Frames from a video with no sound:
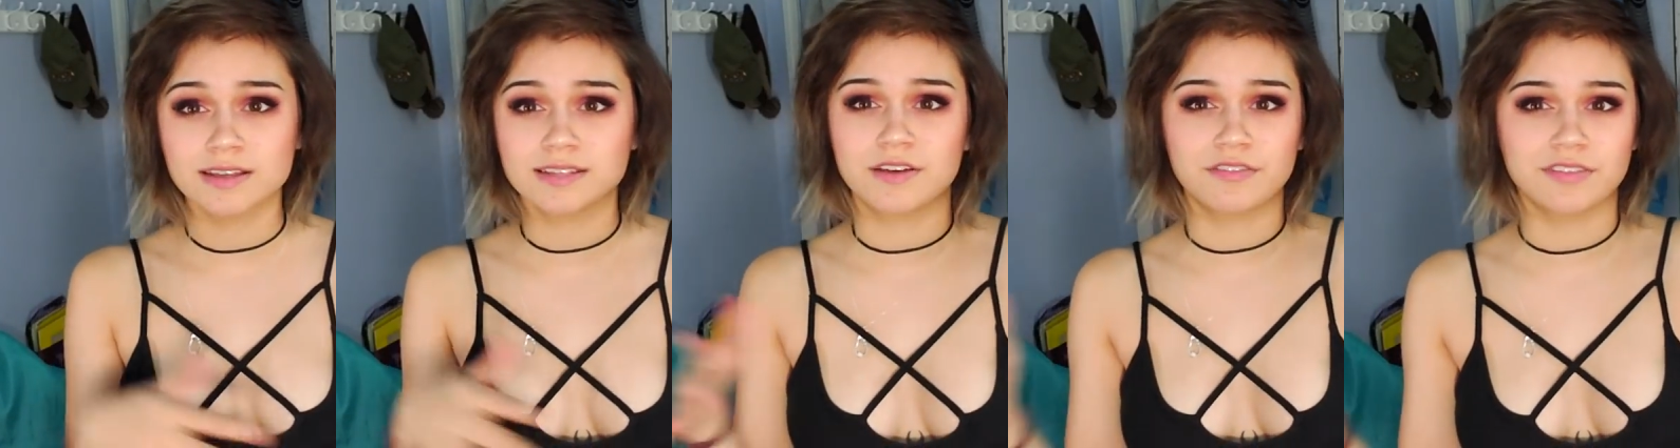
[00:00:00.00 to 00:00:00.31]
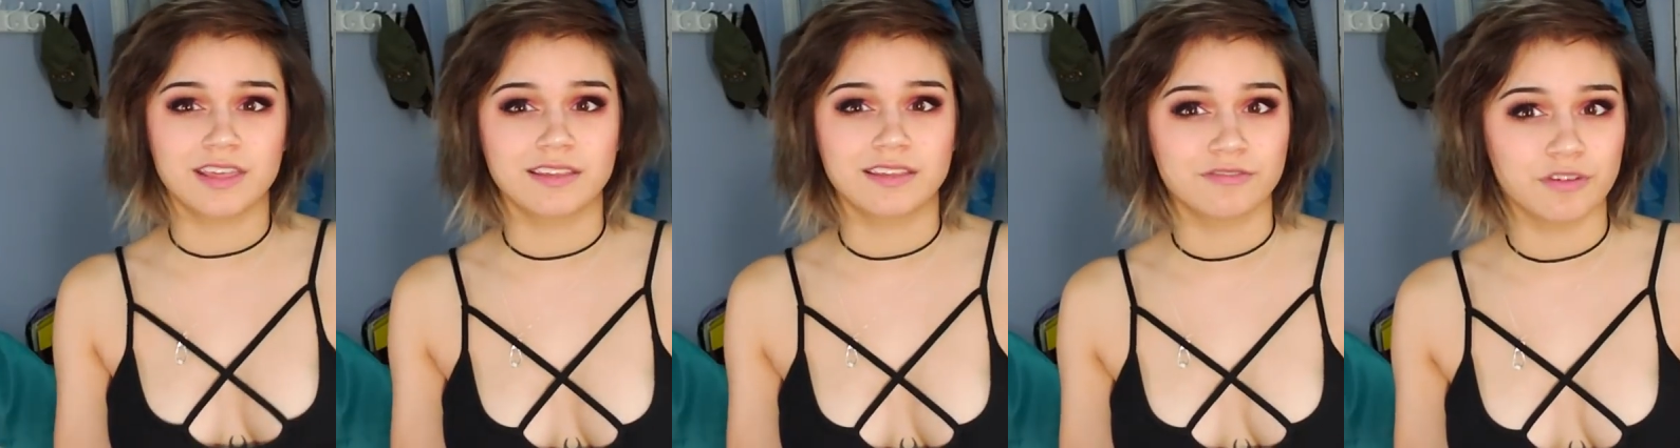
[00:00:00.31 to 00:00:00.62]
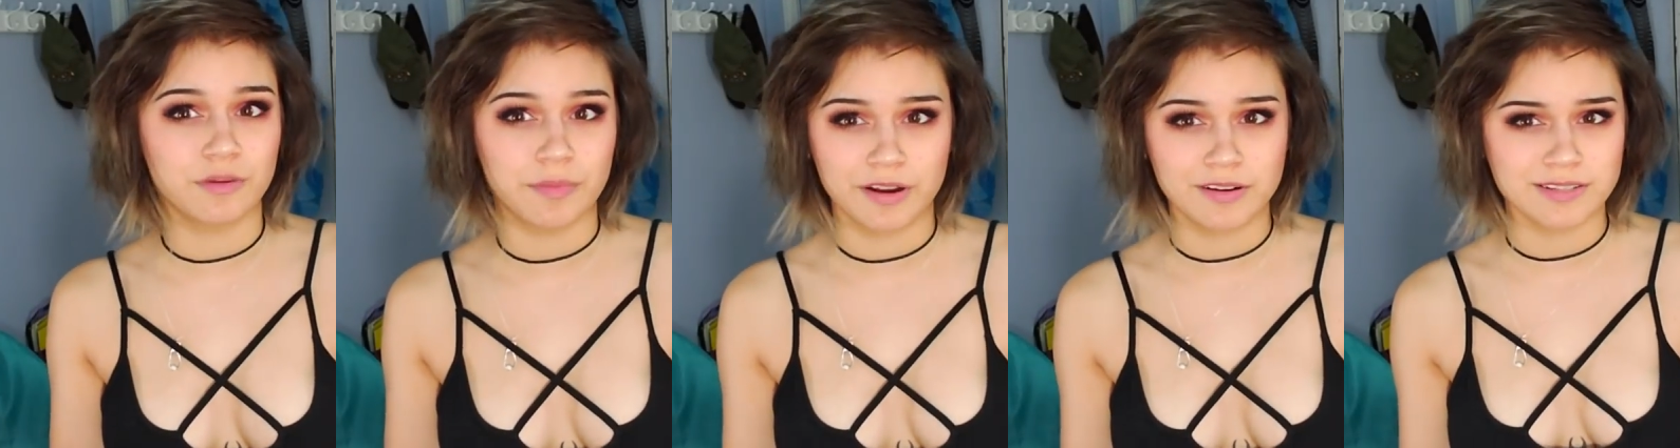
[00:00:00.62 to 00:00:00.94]
because everything
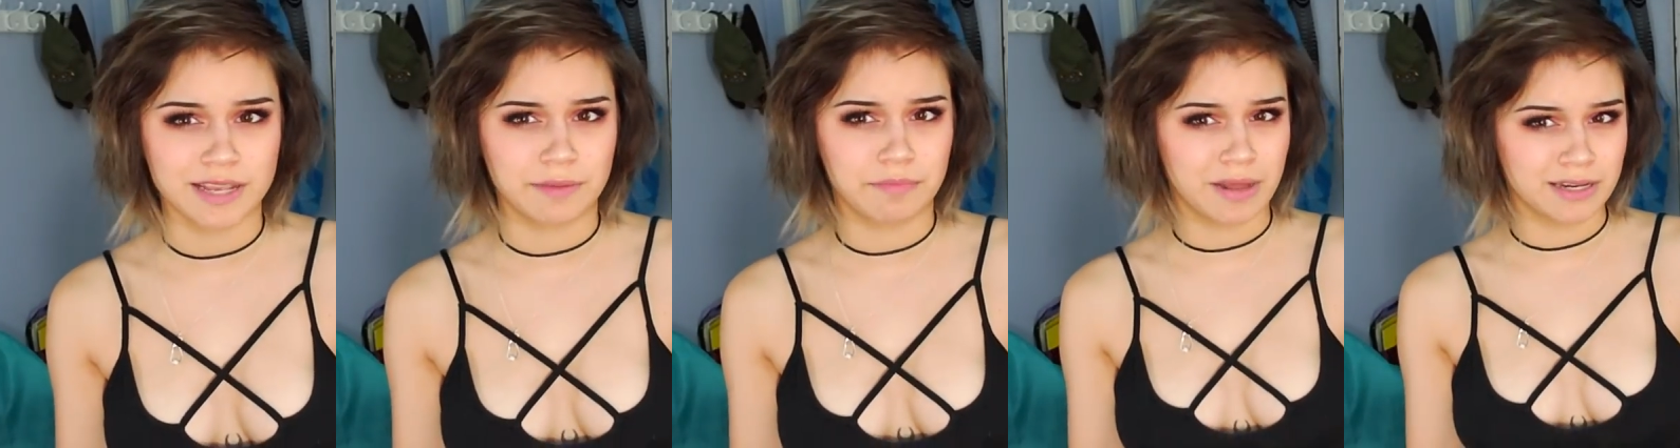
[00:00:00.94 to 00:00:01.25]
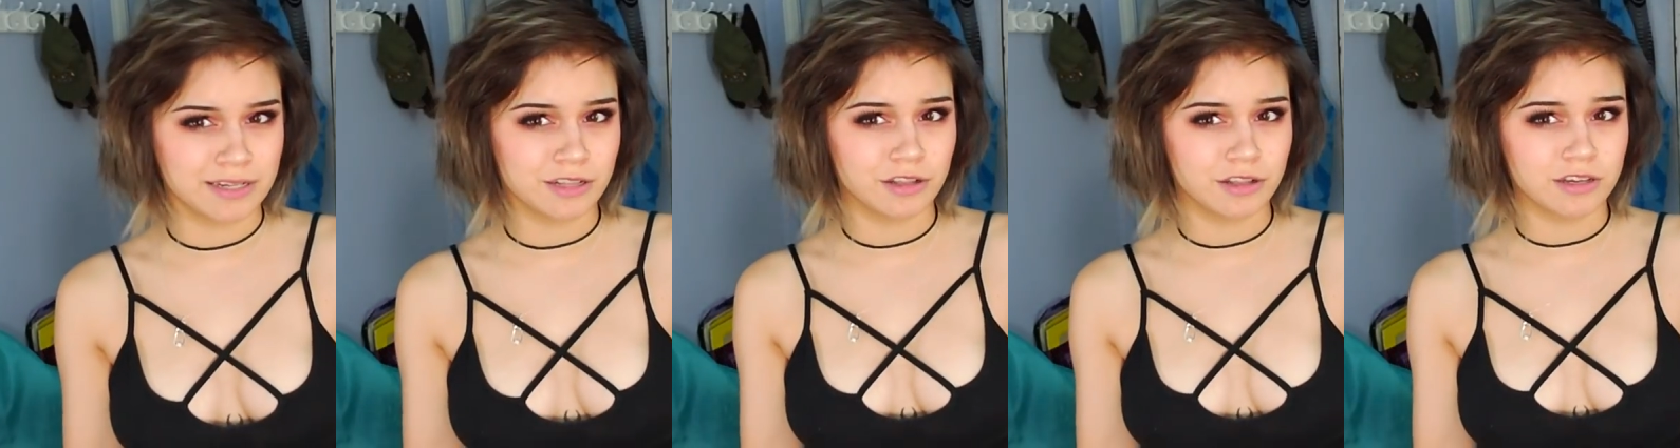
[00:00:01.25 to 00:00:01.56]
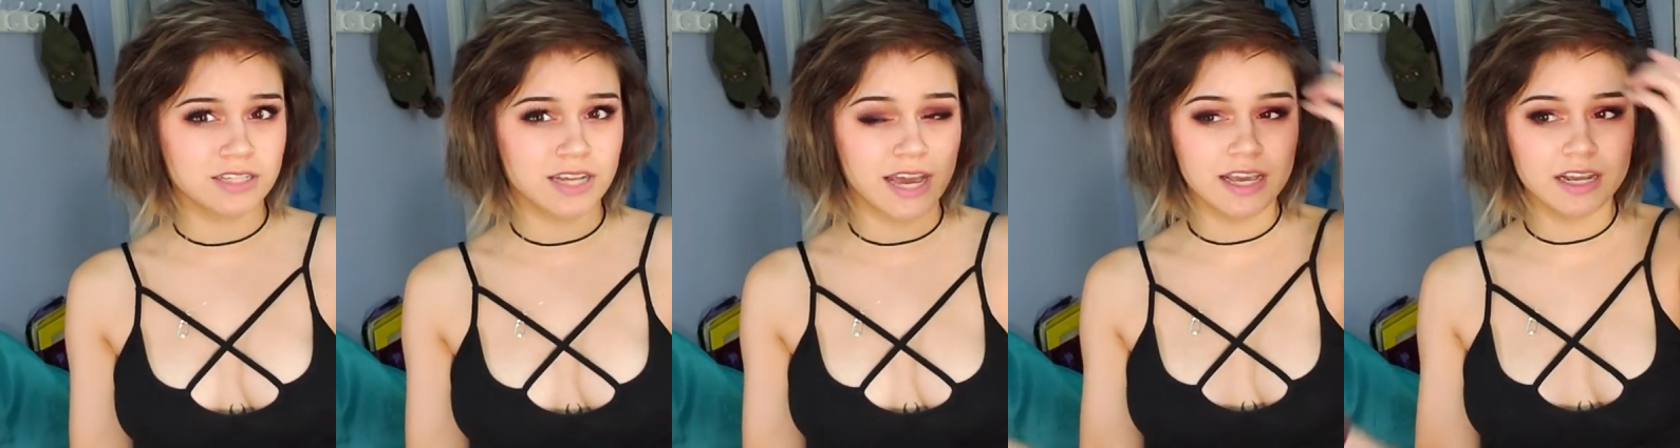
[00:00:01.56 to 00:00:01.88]
from there is like meant to
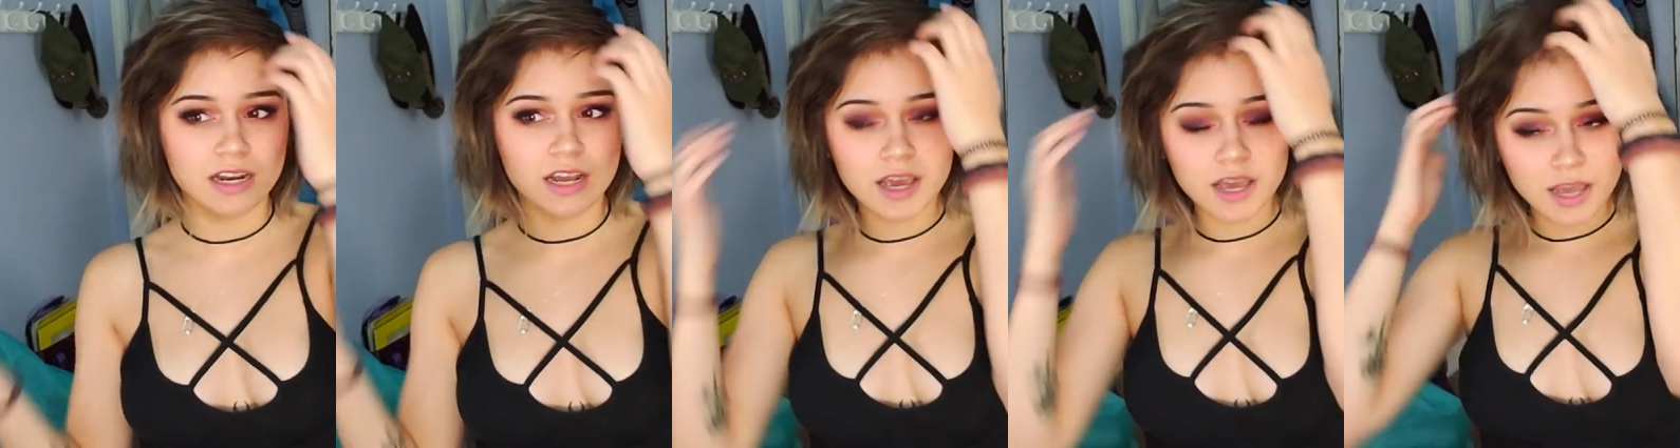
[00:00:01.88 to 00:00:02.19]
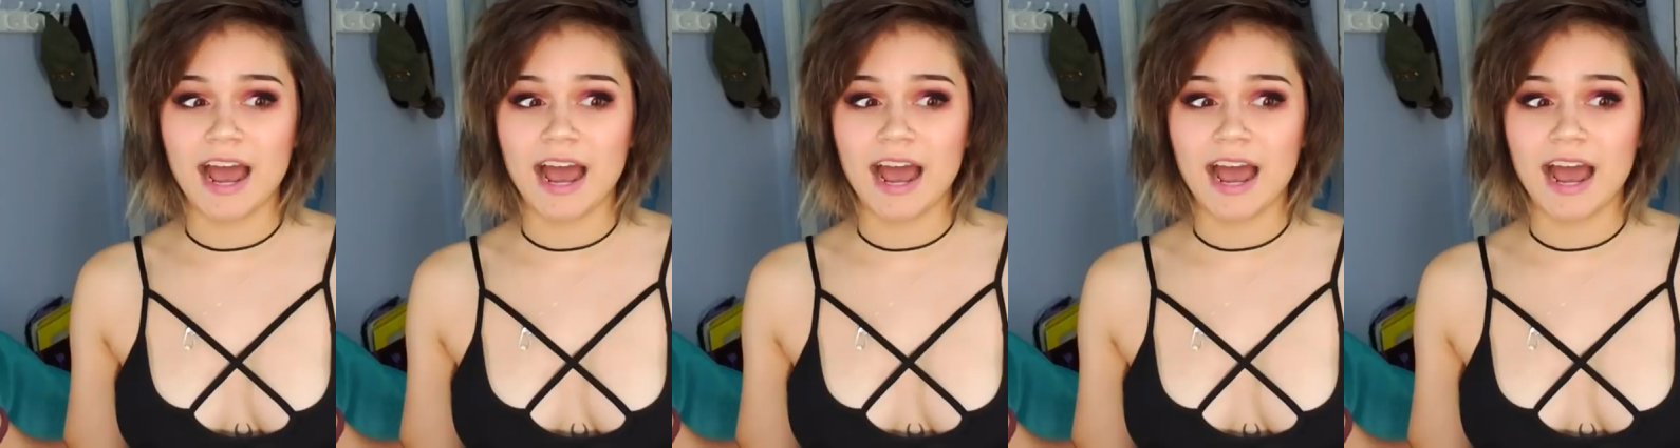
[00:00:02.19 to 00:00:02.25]
look tight